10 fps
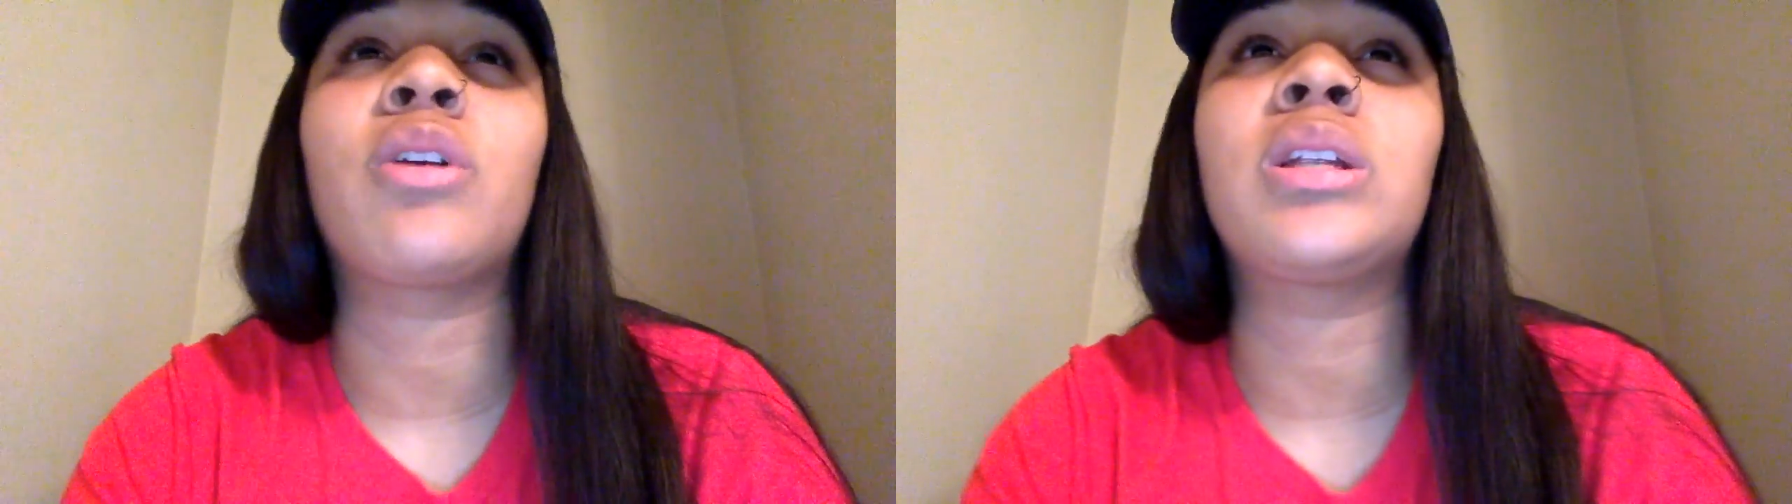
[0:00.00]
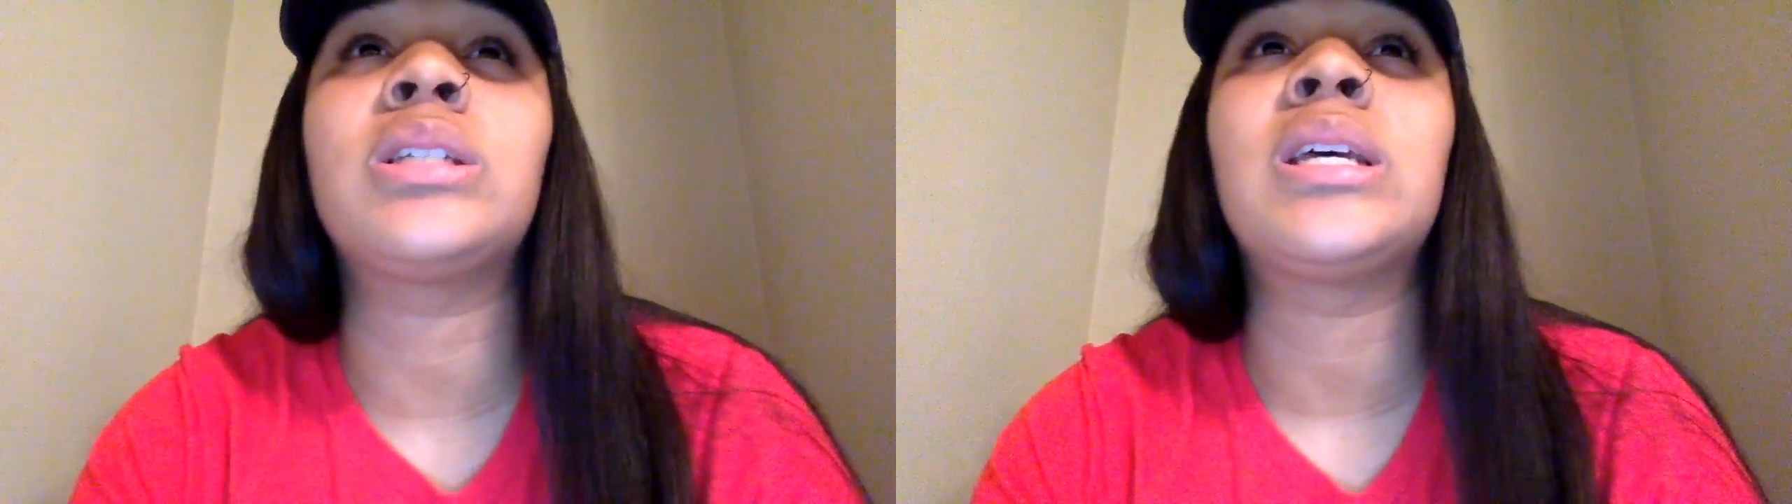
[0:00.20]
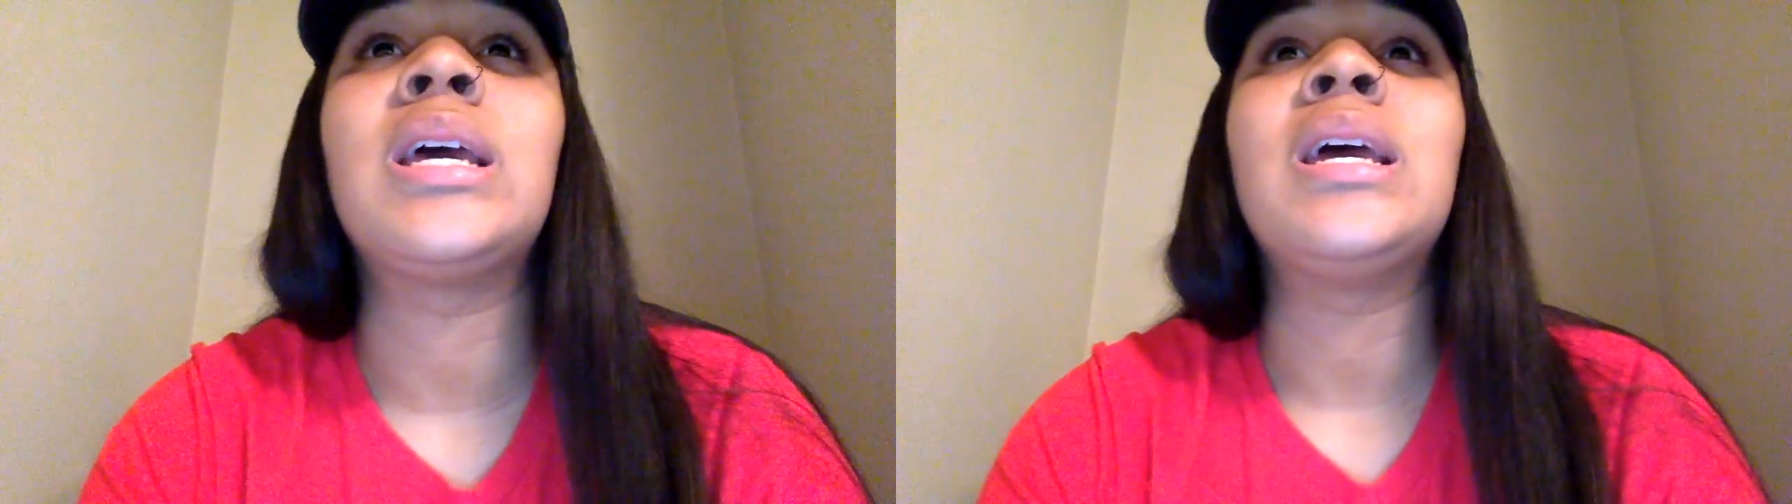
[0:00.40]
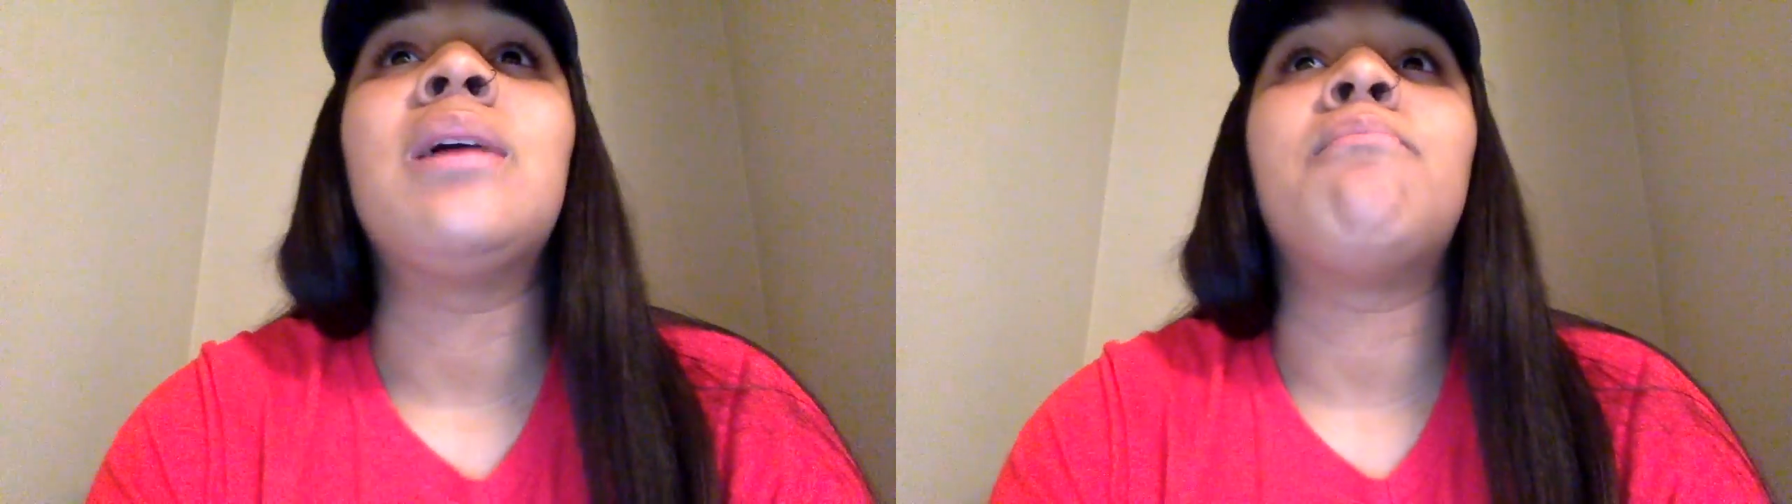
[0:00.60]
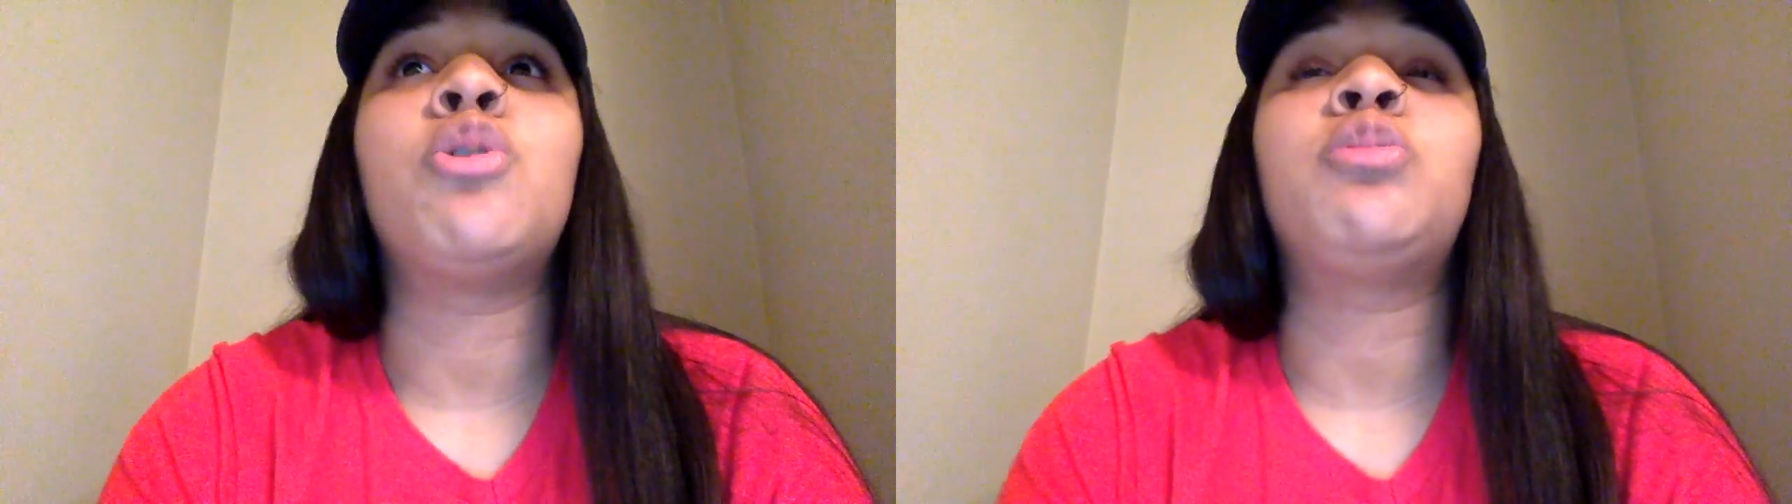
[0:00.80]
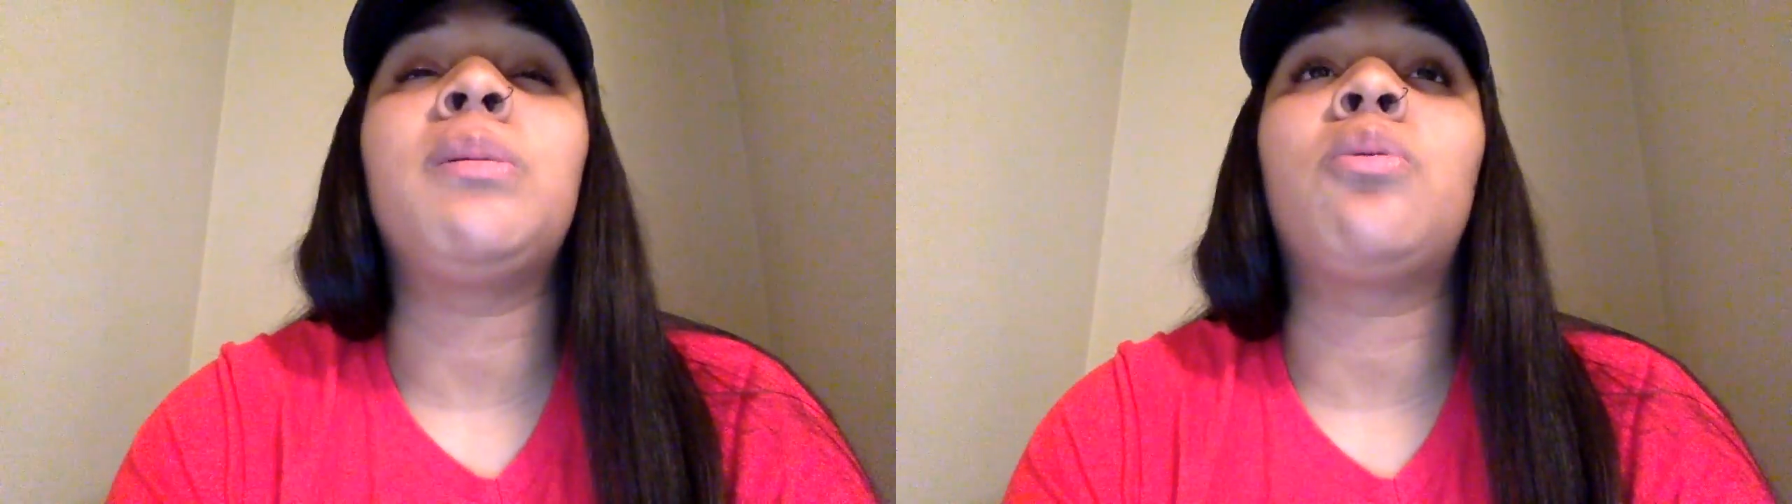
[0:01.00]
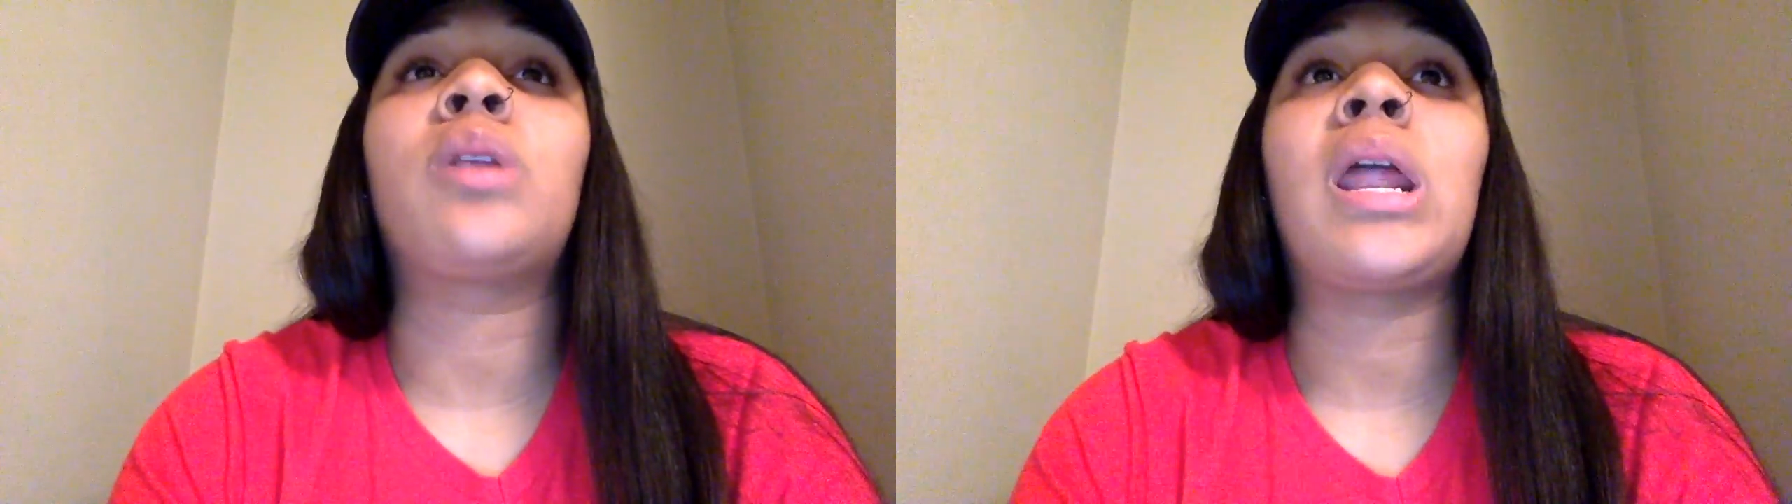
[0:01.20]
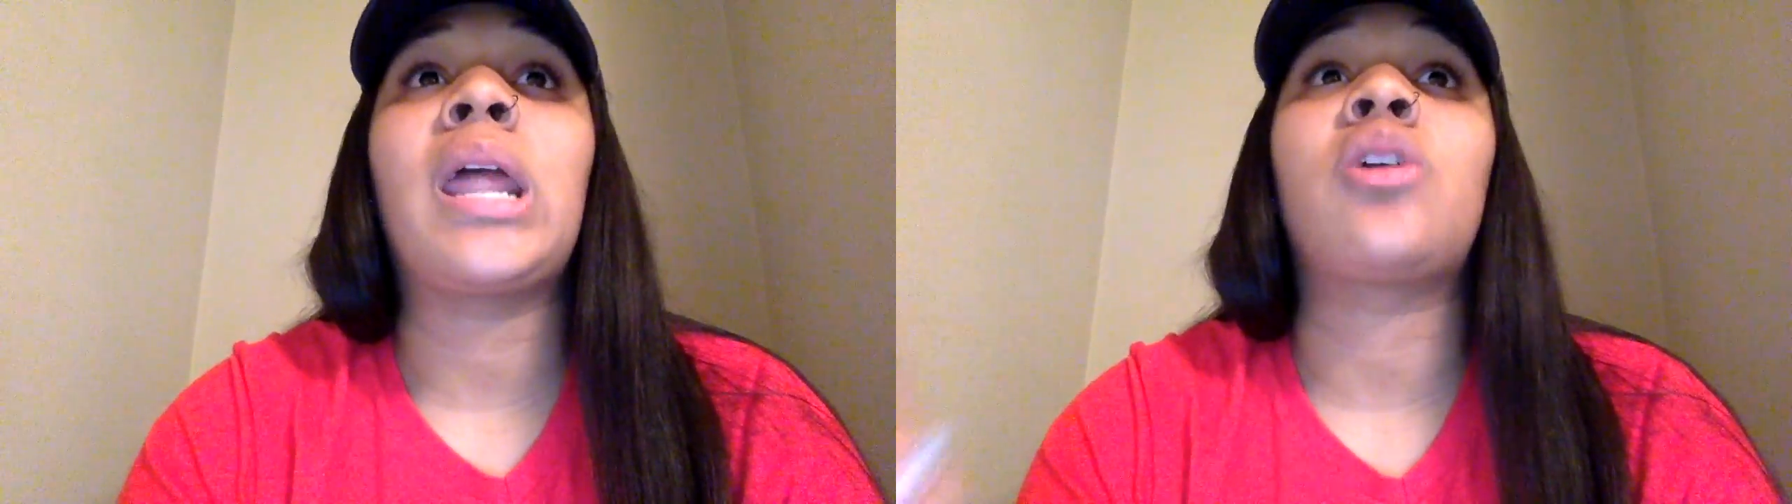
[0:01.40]
friends, most people
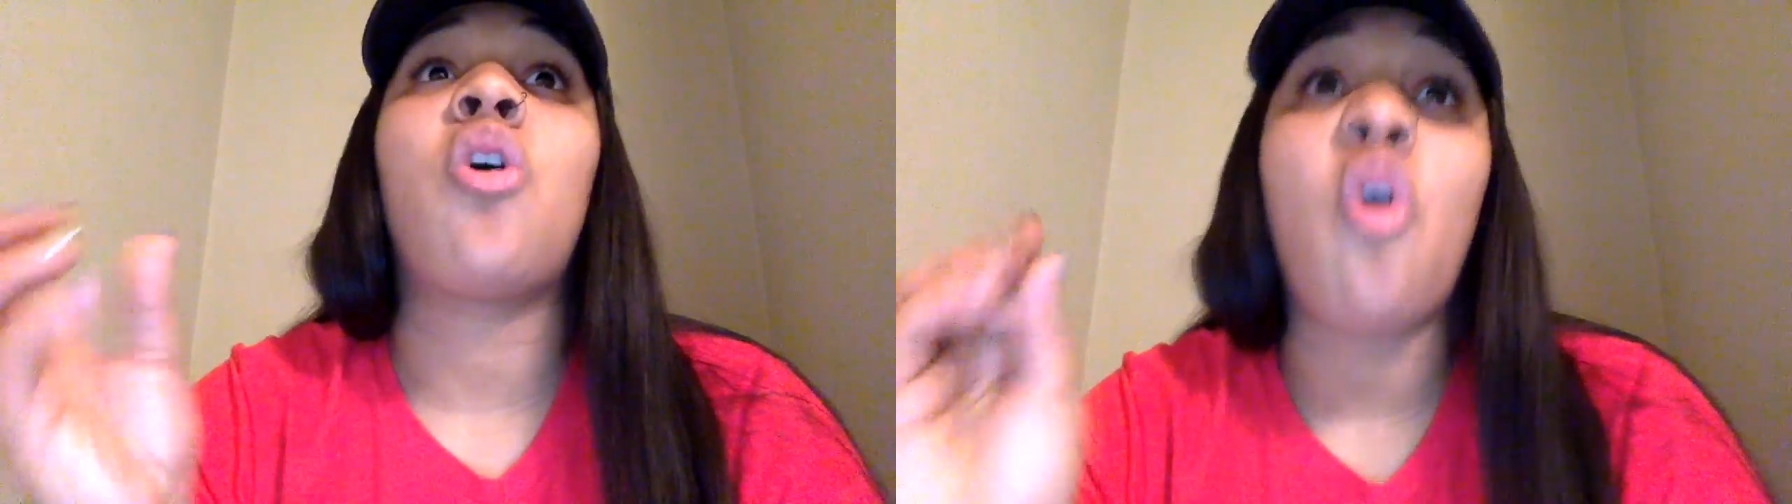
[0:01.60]
are not like